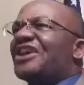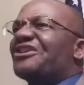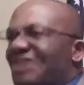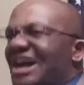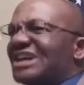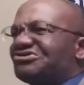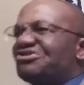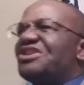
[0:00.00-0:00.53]

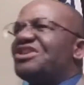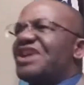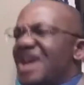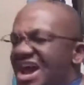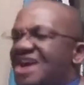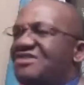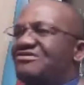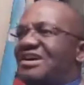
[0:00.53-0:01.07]
grassroots
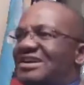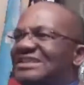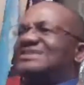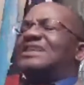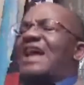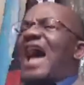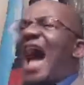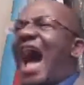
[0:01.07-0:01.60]
area is
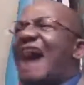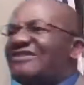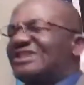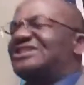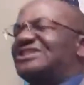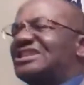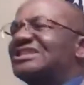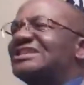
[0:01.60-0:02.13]
the
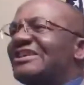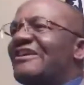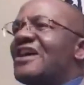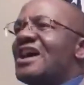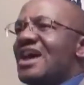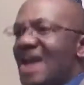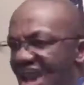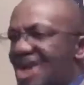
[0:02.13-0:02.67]
harvesting
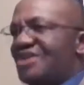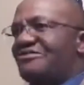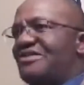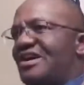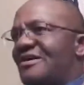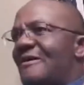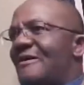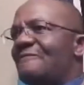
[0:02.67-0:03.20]

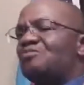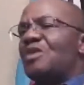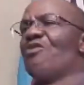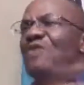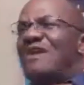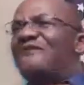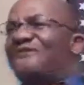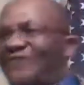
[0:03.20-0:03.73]
area
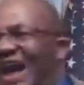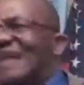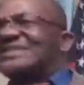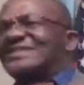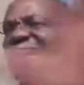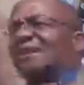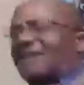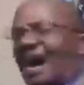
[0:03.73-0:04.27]
where
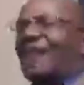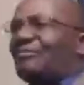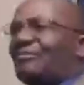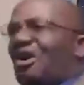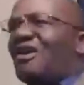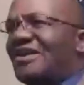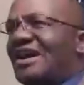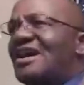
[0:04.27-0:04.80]
France can come
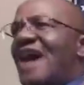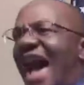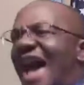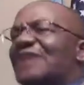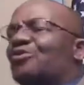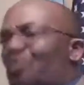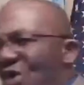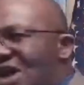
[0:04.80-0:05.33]
over
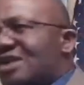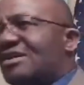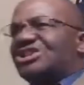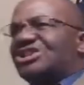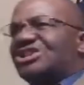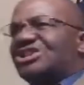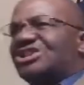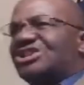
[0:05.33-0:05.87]
at will